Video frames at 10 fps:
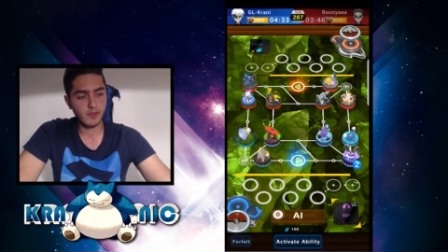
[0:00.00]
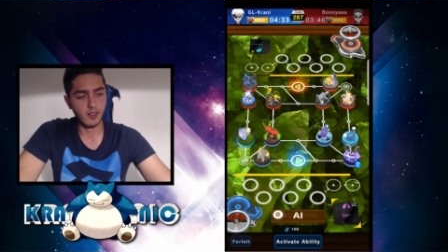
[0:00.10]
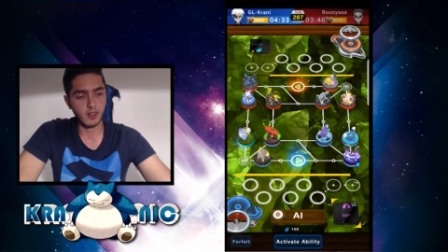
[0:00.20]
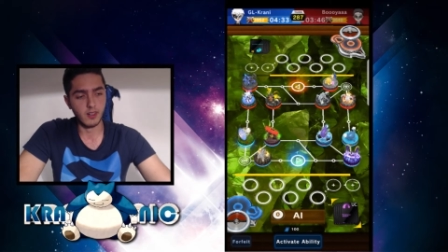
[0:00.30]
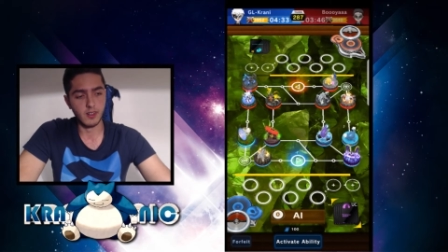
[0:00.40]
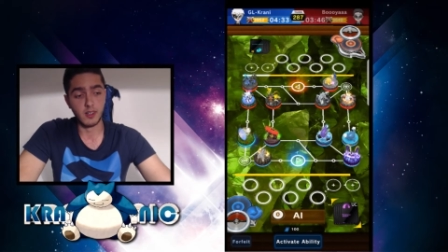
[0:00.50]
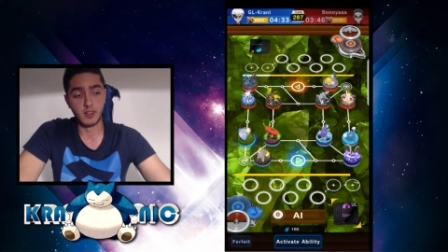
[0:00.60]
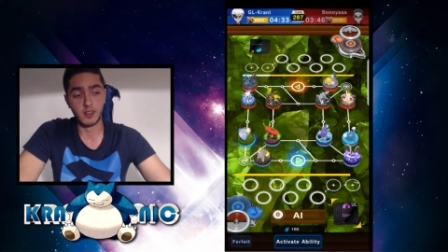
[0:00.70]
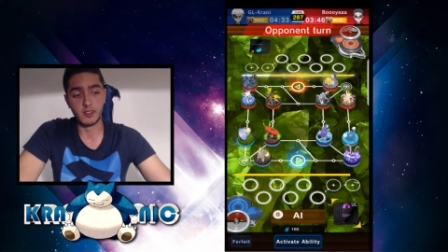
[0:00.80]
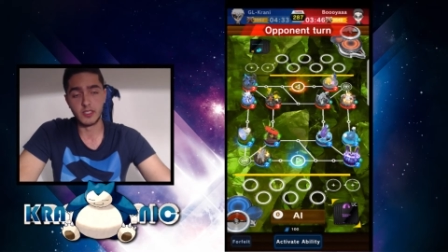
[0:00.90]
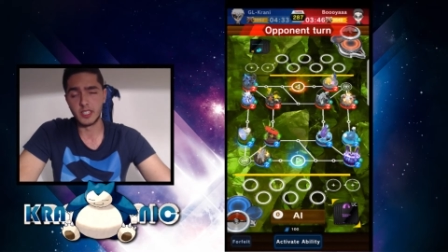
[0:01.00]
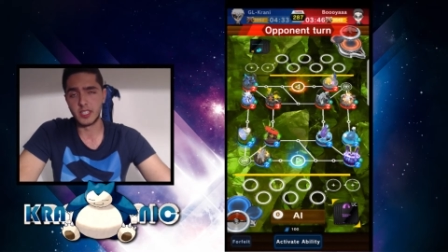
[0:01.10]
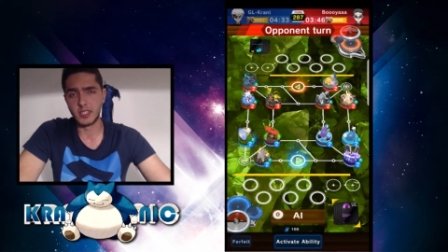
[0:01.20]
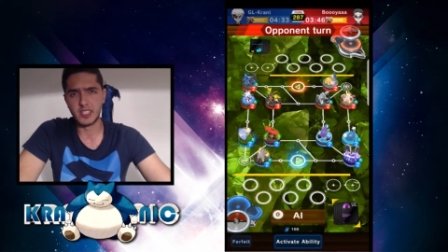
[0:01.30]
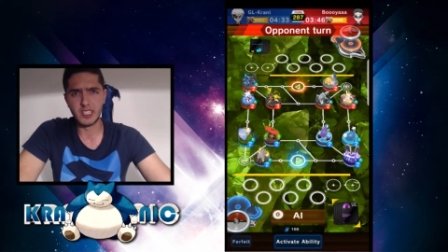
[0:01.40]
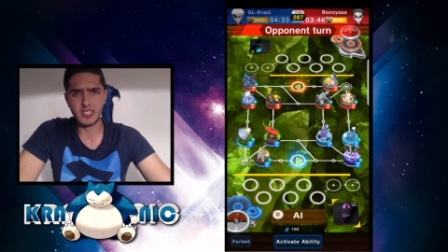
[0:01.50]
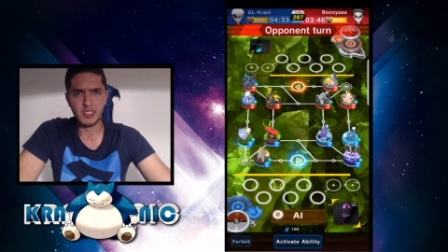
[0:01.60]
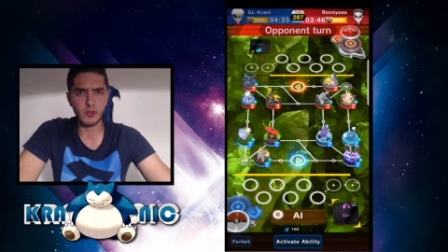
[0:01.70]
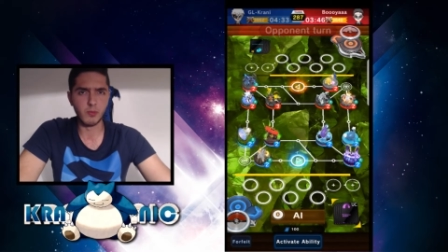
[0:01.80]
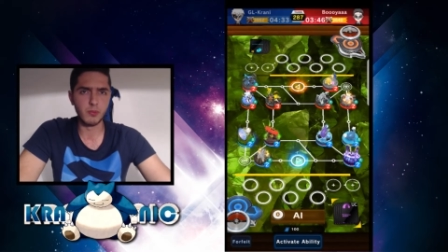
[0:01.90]
uh, they
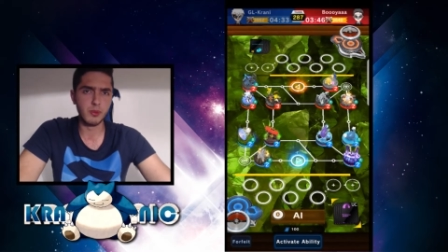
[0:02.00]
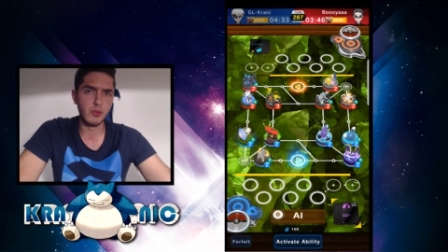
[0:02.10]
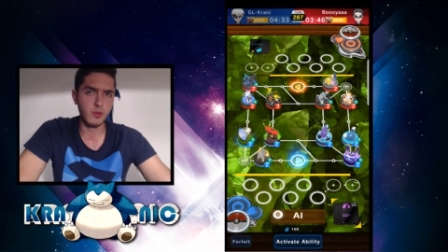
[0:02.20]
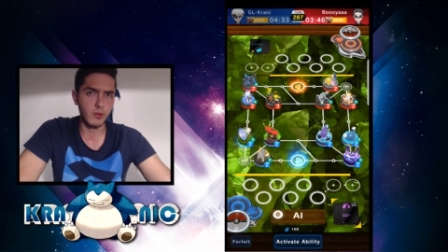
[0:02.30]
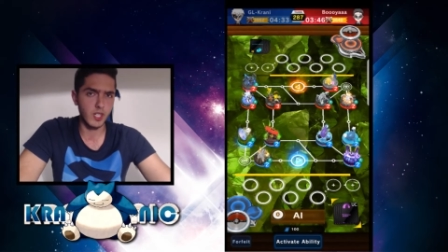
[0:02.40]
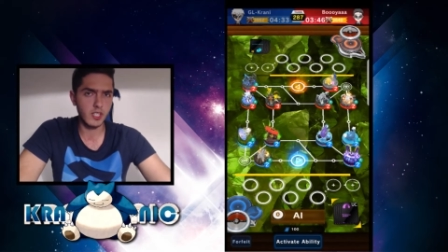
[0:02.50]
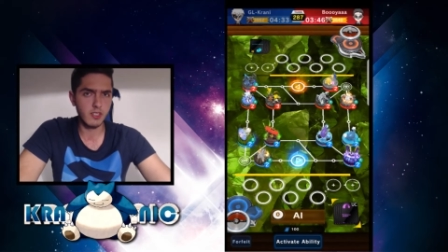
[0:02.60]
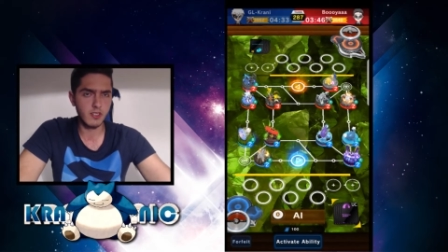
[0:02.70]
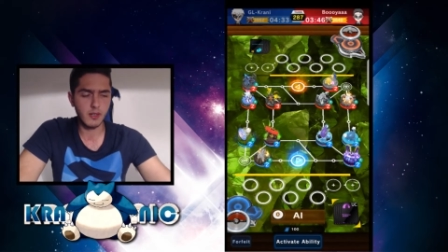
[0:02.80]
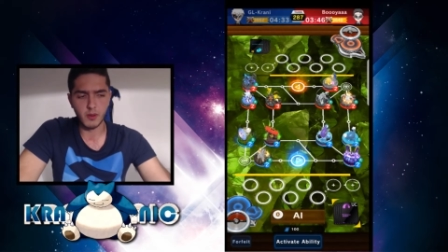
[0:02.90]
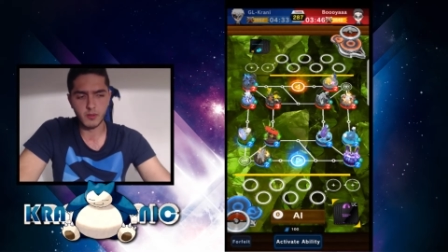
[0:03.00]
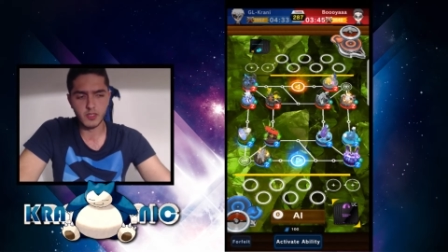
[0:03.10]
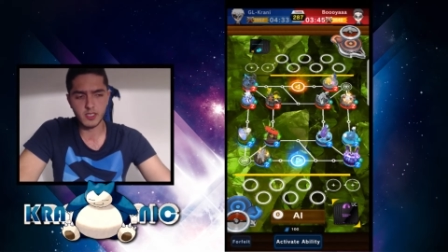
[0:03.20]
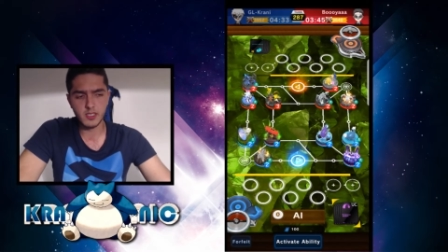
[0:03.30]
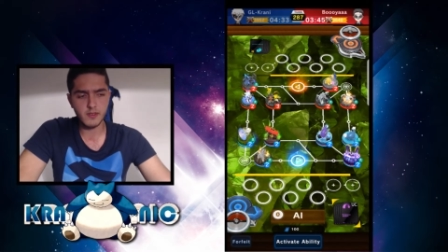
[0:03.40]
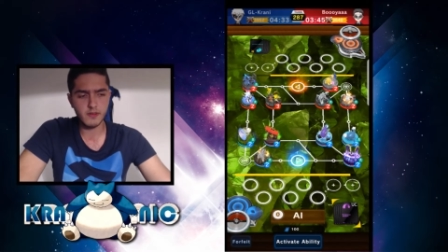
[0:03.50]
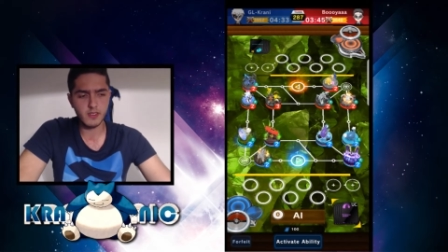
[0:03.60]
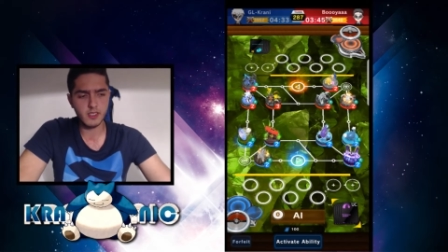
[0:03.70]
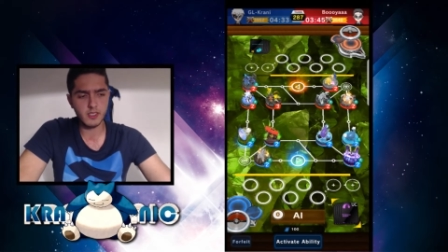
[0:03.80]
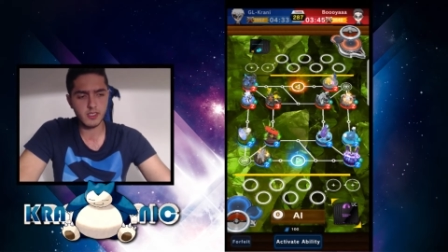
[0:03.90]
put Reshiram on the
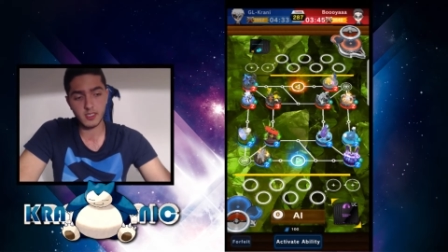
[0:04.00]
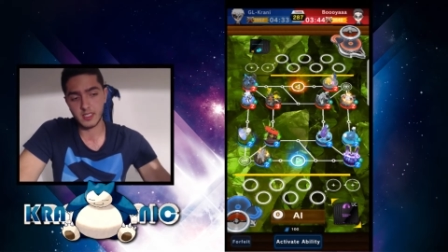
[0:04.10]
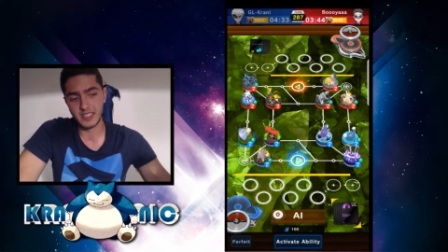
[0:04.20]
defense